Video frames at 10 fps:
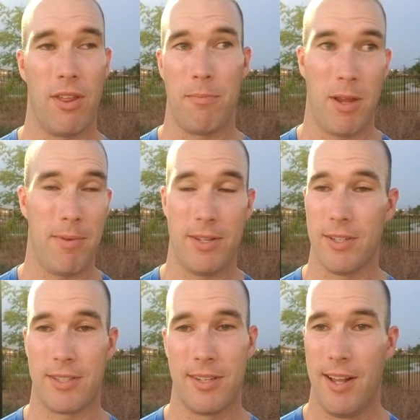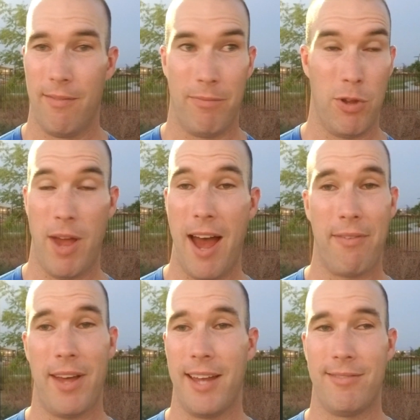than maybe just you have
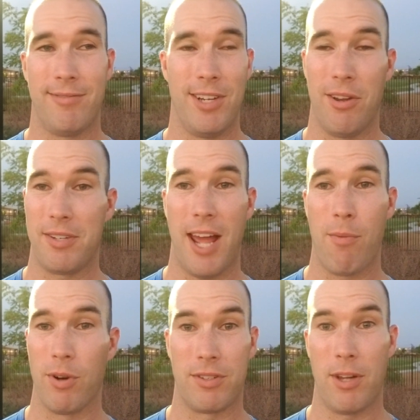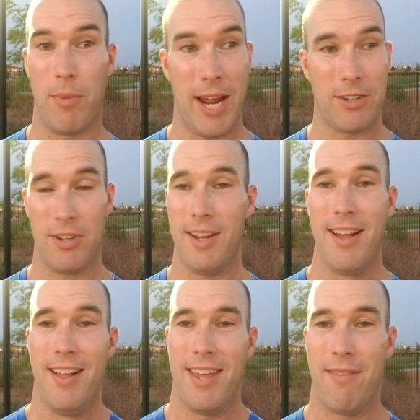that, you know, time where someone actually,
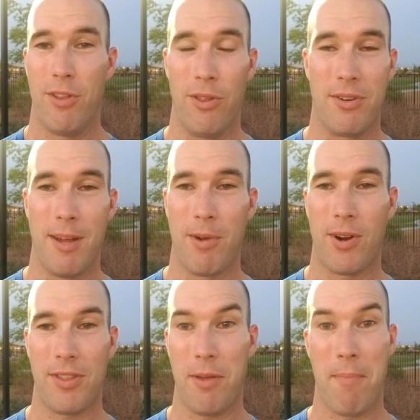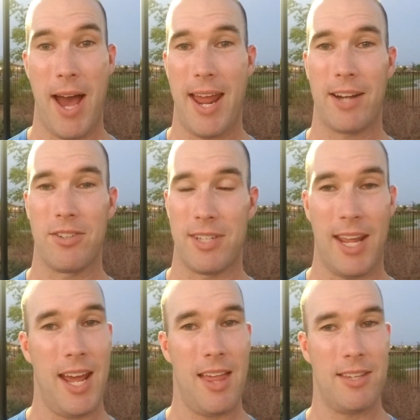even though they're Democrat, they might actually say,
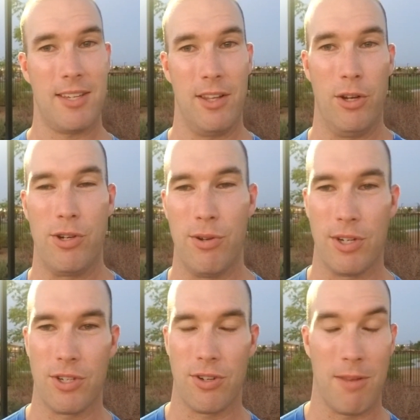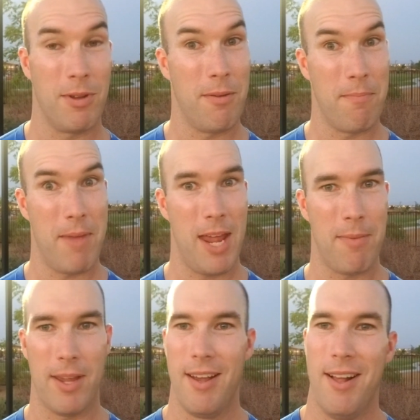hey, this is a little too extreme,
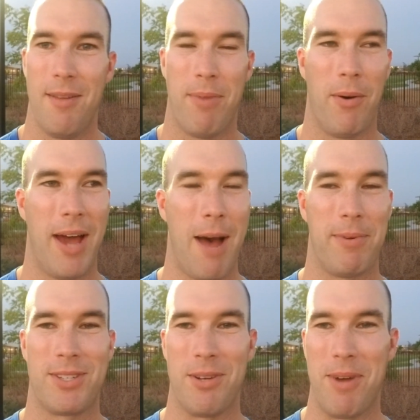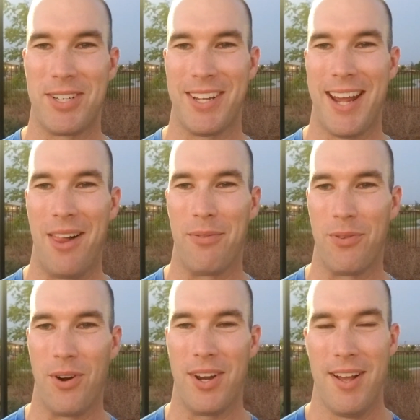maybe. But what happens so much in
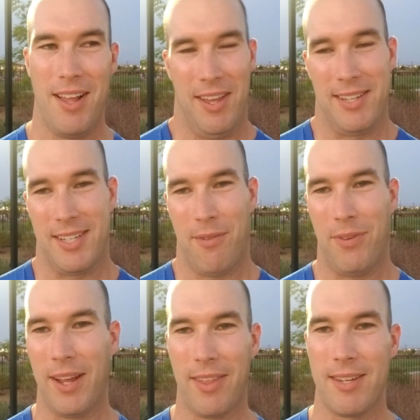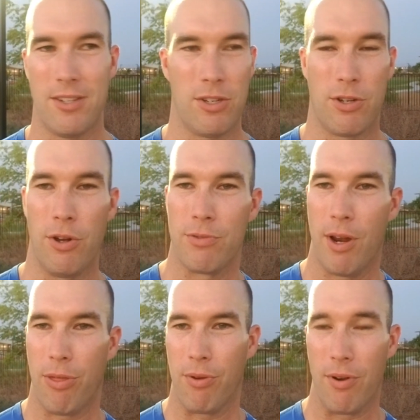California is stuff like this, it just goes
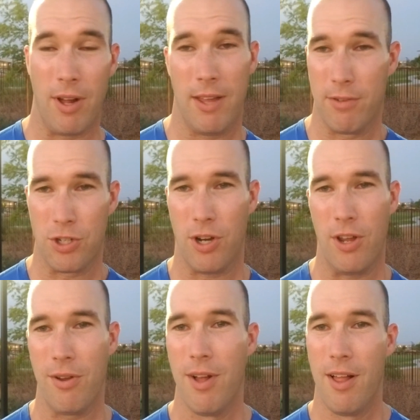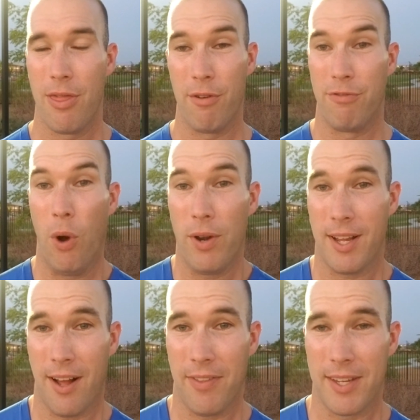right through. And I'll even show you the voting
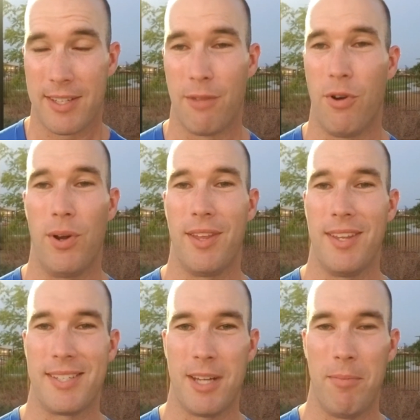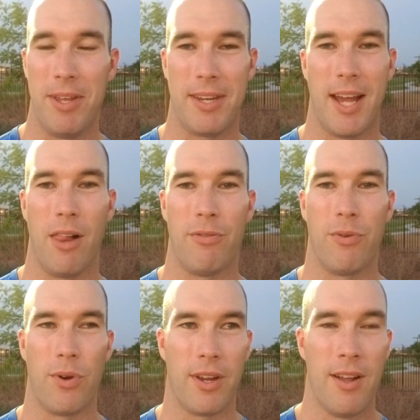on this, the voting in the assembly in
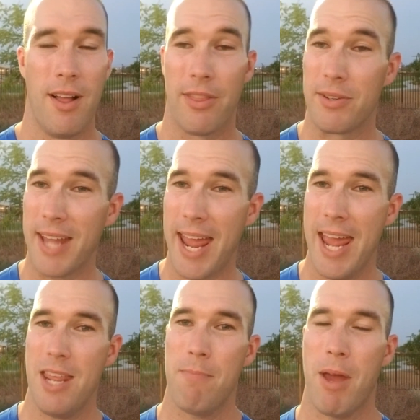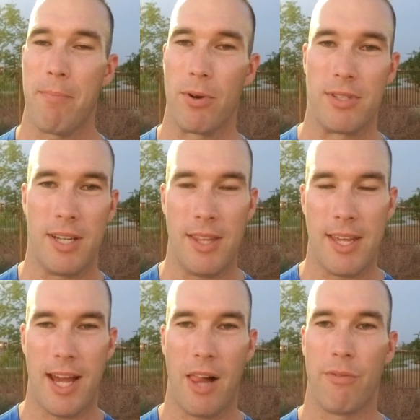California. There's 80 members in the
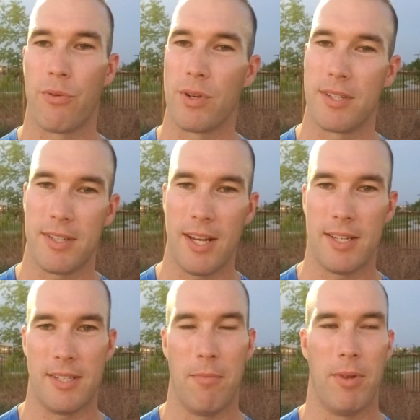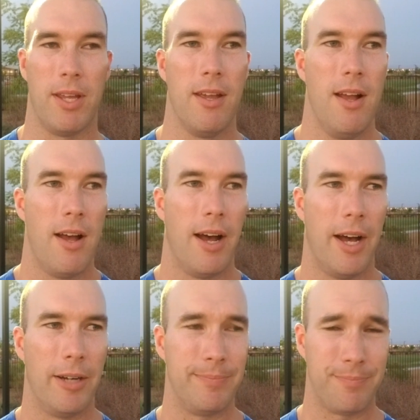California State Assembly.
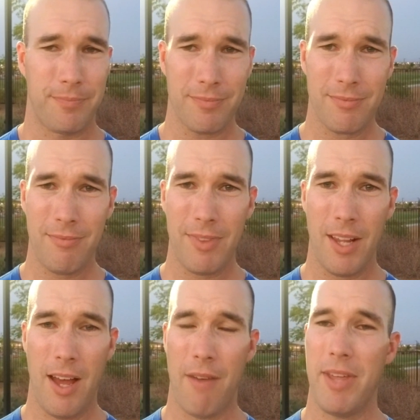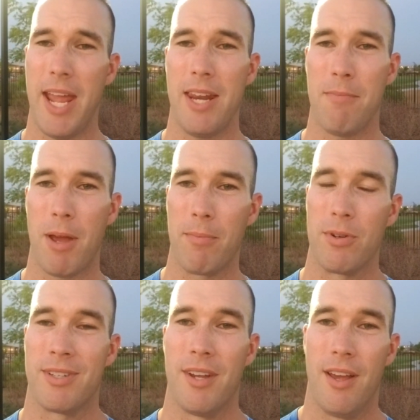Of the 80
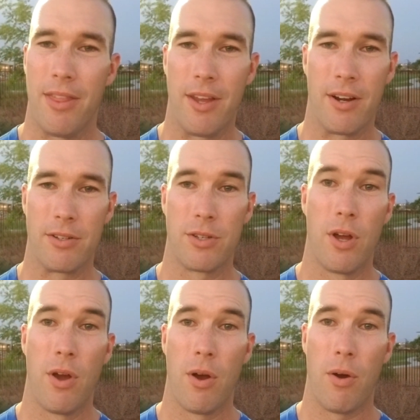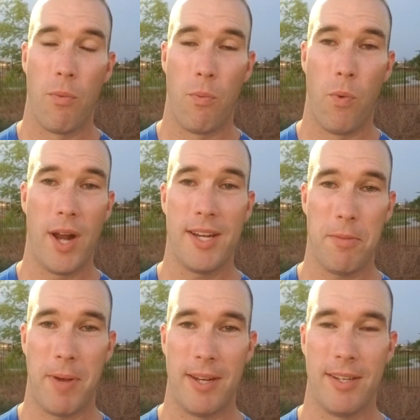members, there's one
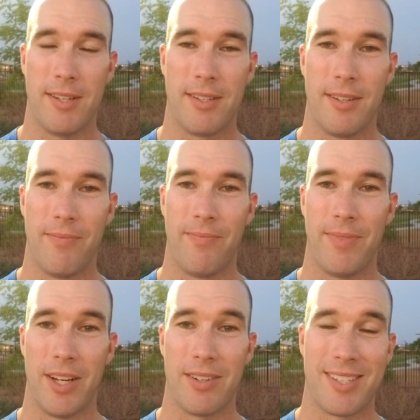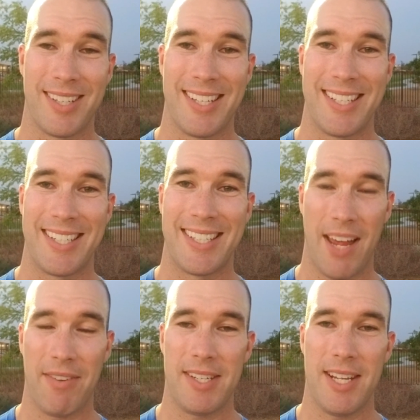independent, there's
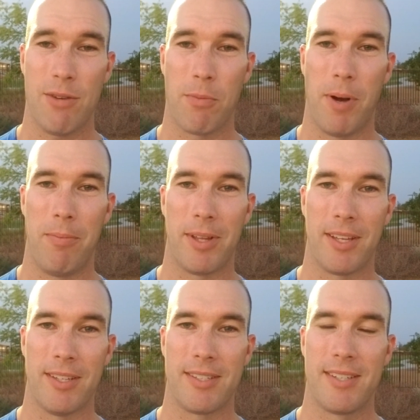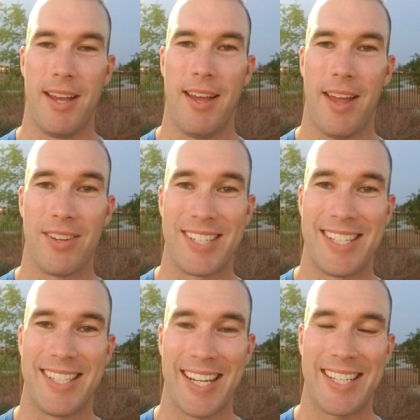17 Republicans, and there's
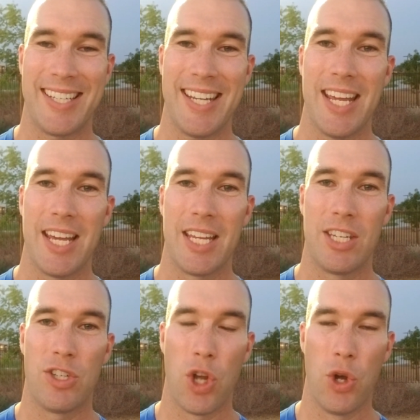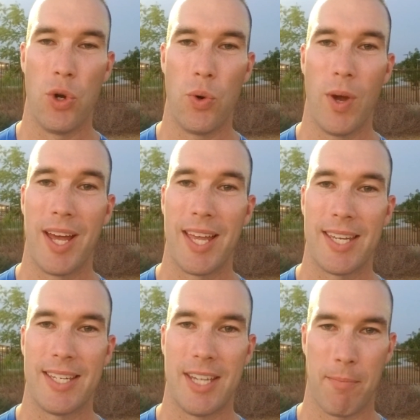62
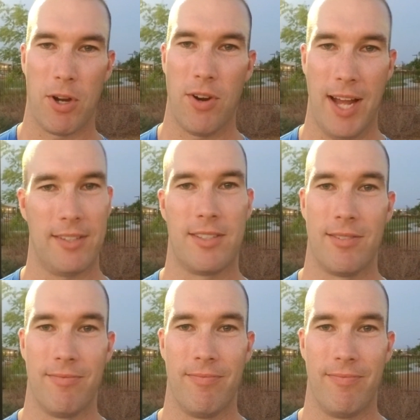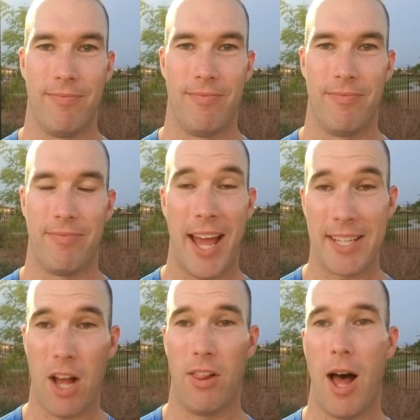Democrats. That's
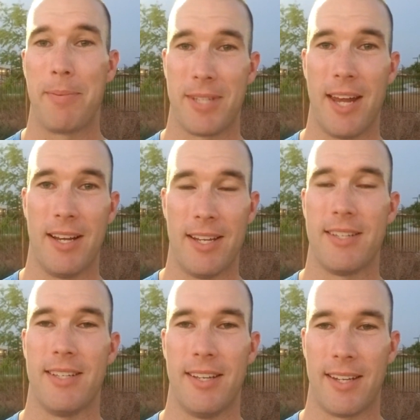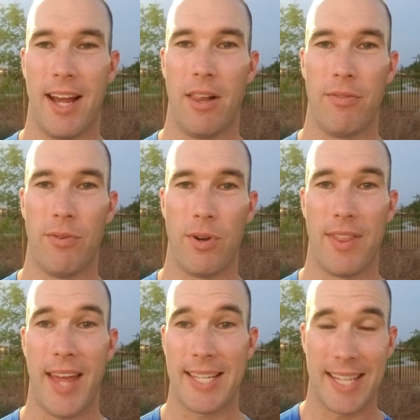how lopsided it is in California.
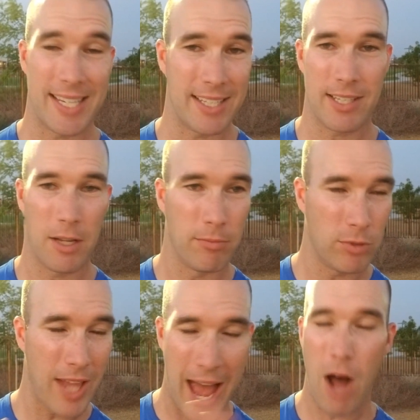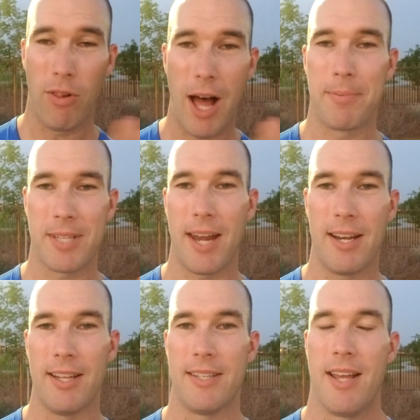That's how
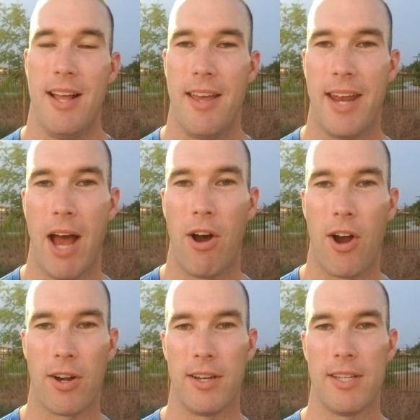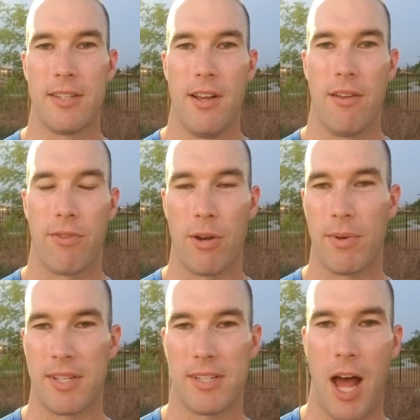lopsided it is and how hard it is for anyone
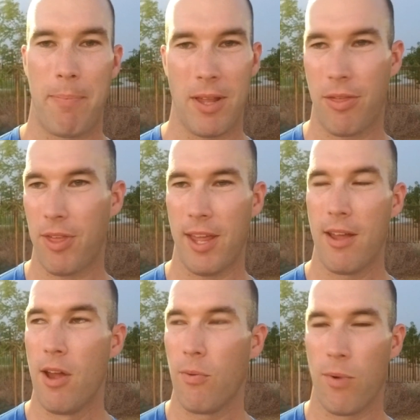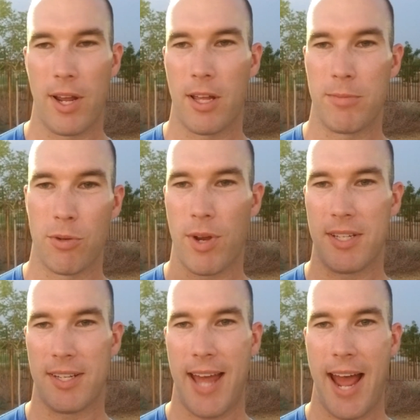to stop anything when it comes to
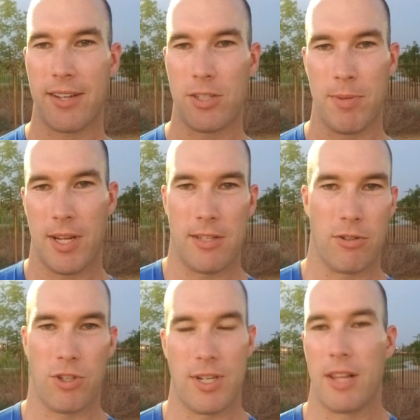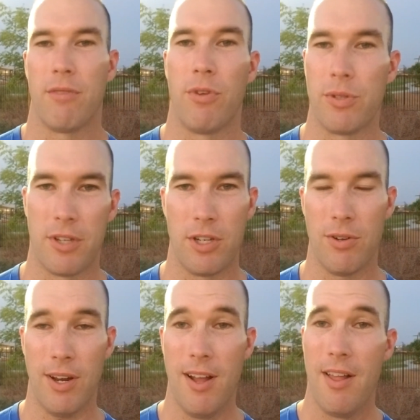raising taxes, because there's just not the votes to do
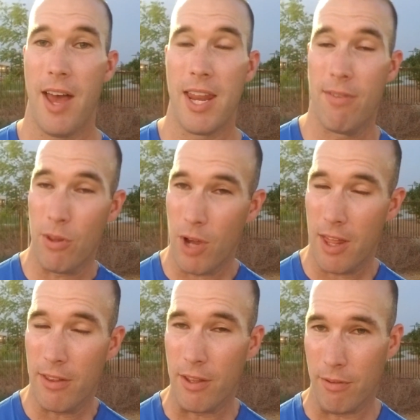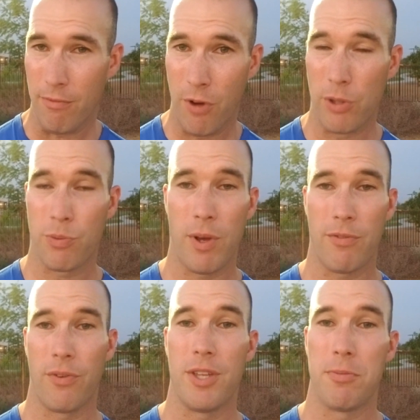it. And even the way the votes went for this